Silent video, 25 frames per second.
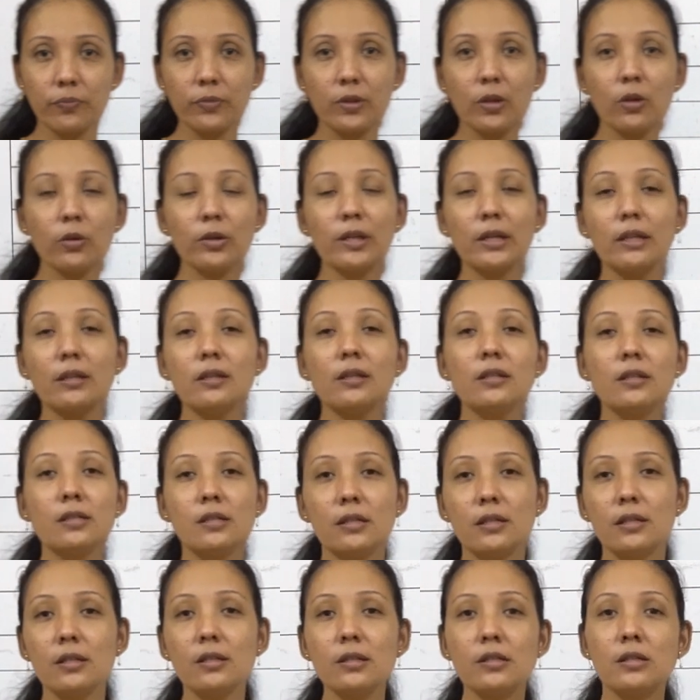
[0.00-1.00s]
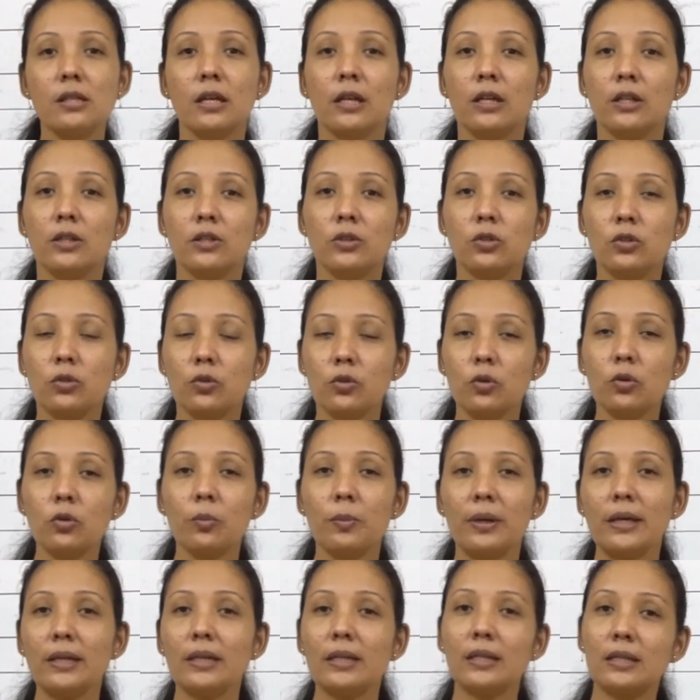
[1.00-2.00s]
Okay, this is to
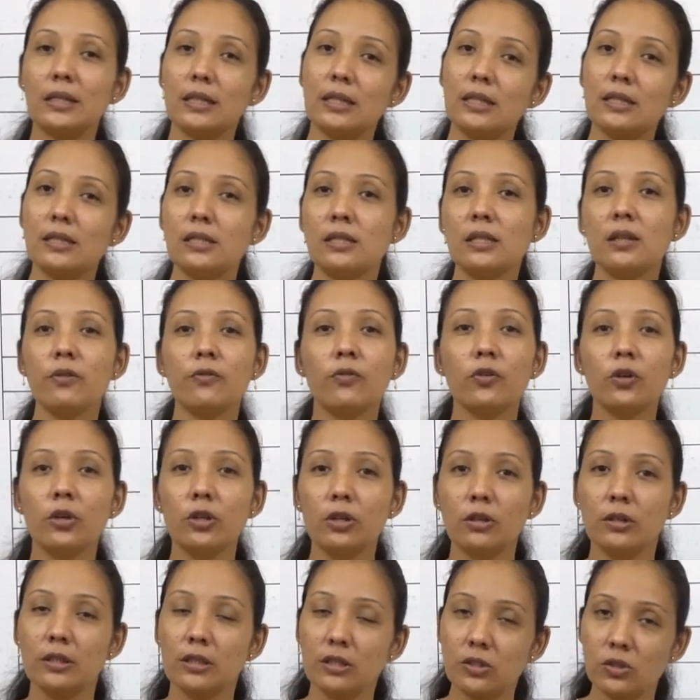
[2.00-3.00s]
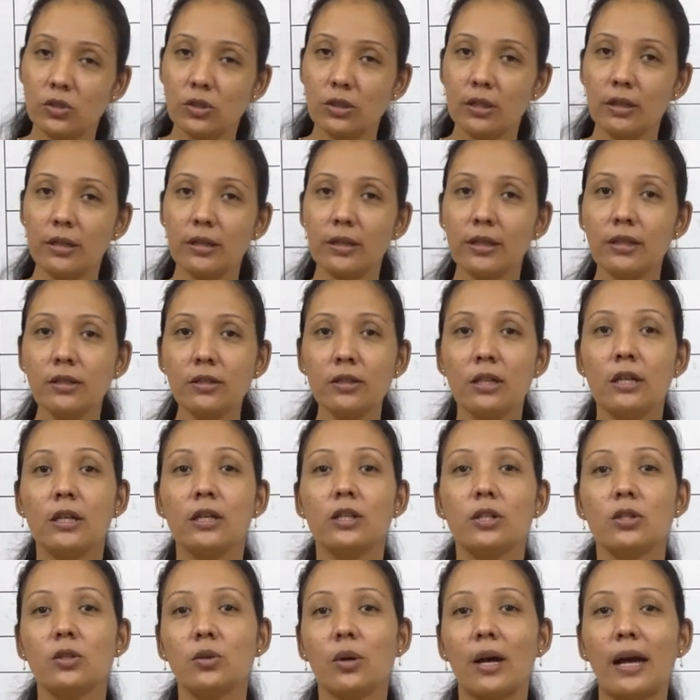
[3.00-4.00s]
make it easy for you, the children,
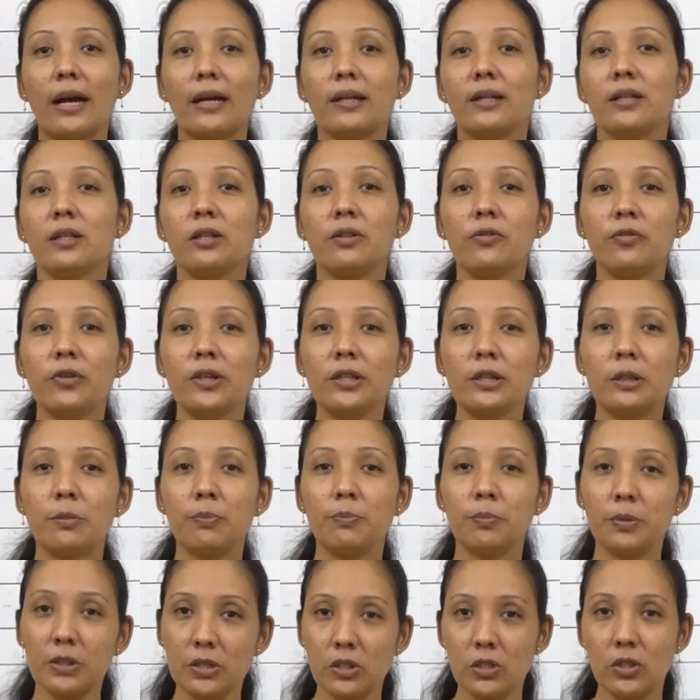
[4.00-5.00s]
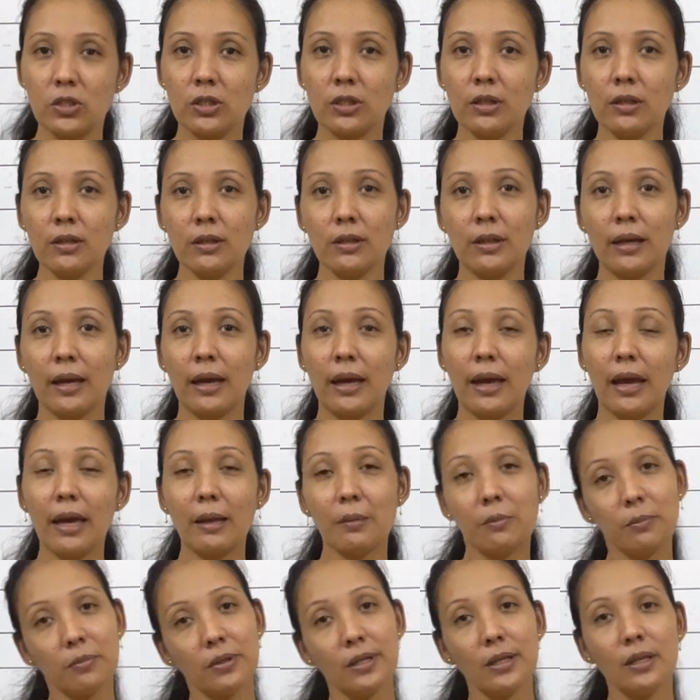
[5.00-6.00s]
to identify the picture
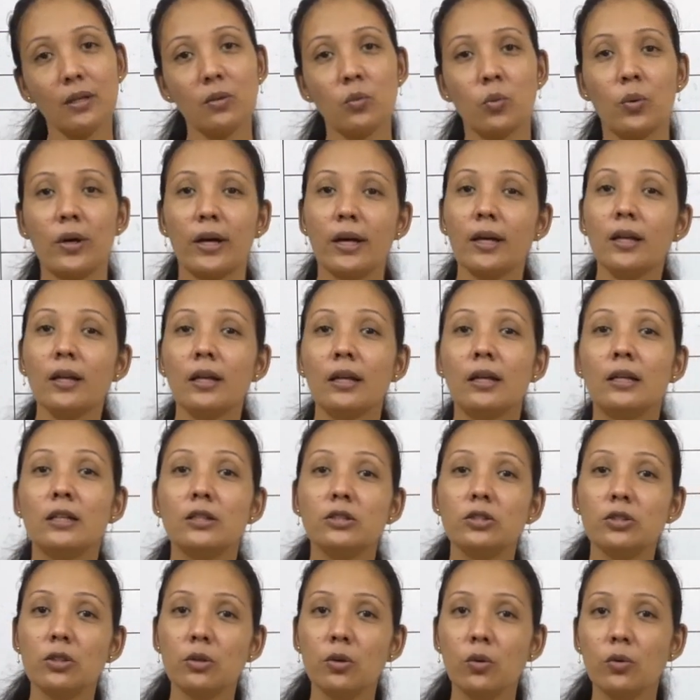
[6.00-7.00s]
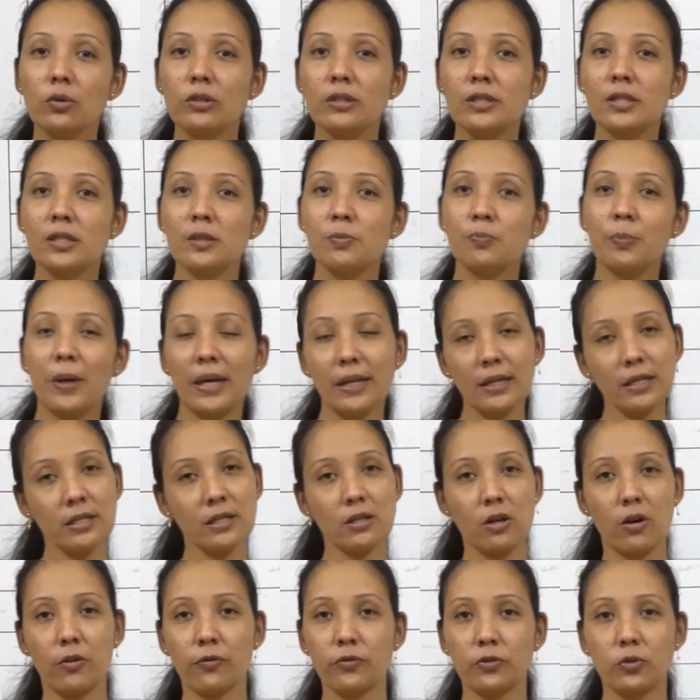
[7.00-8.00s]
and meanwhile to know the
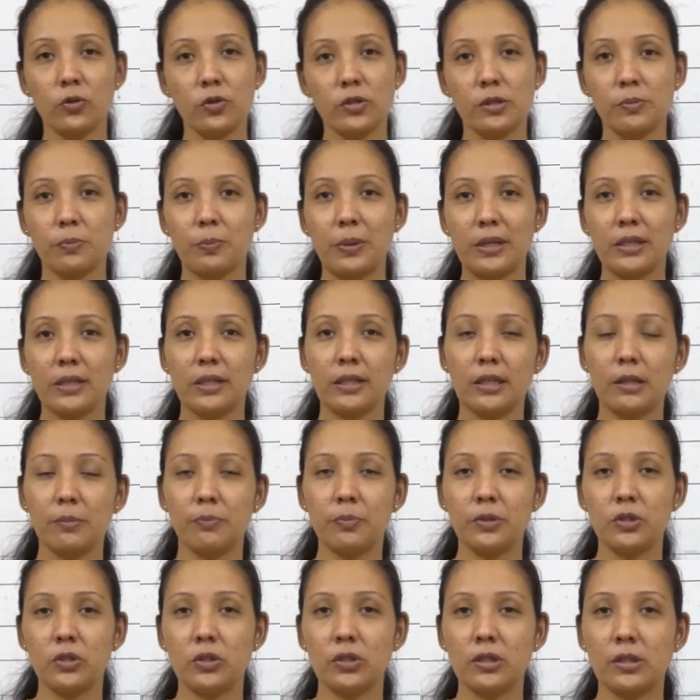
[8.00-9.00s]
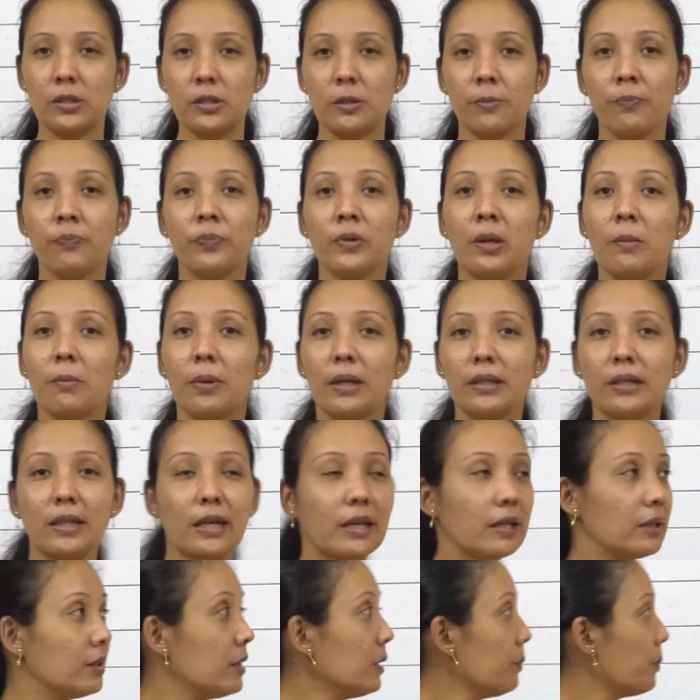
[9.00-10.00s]
spelling of those particular pictures. But
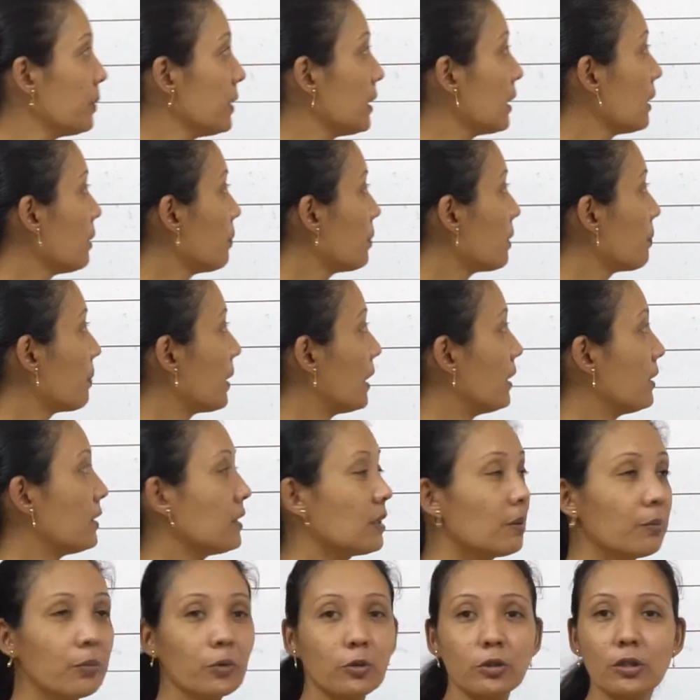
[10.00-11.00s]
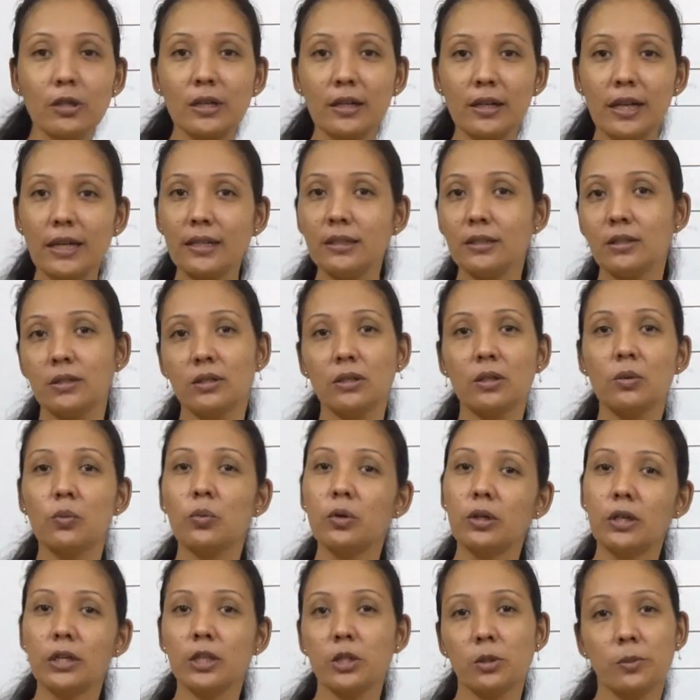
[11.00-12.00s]
that is why we are going to write the
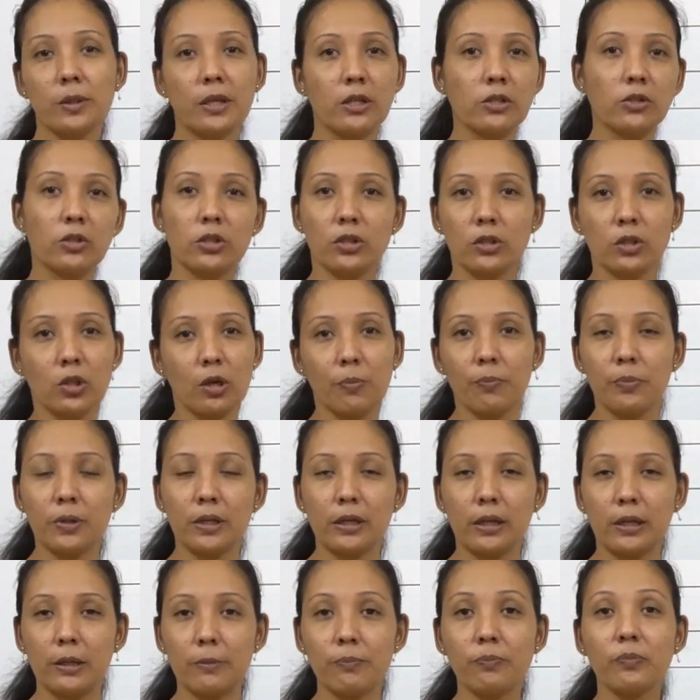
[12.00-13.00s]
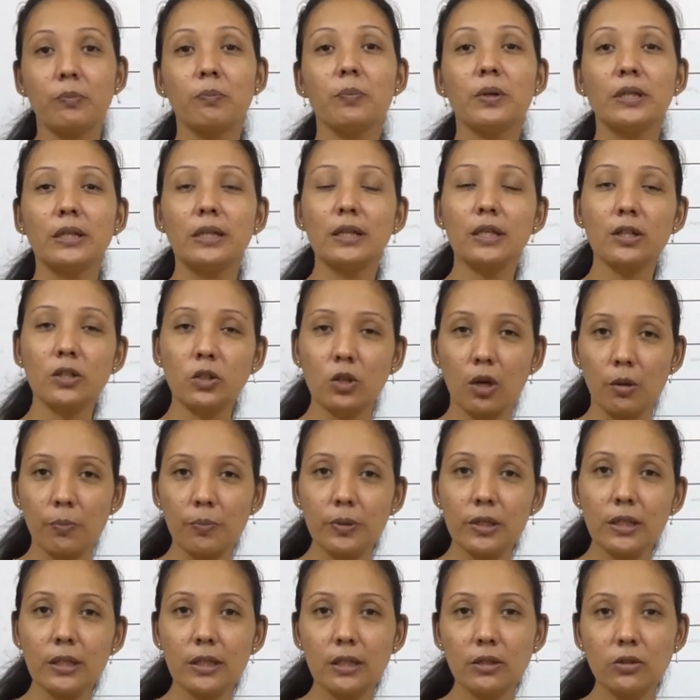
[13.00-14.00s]
word in a topic. So this
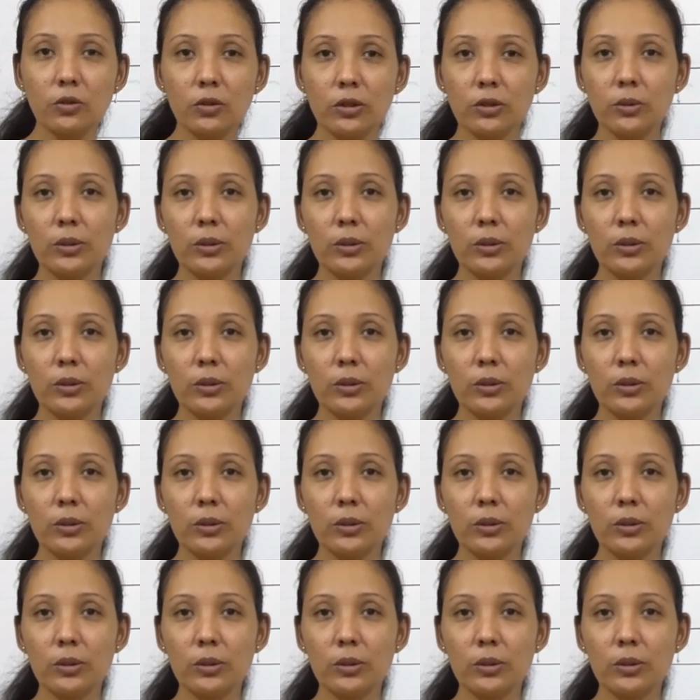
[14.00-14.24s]
topic is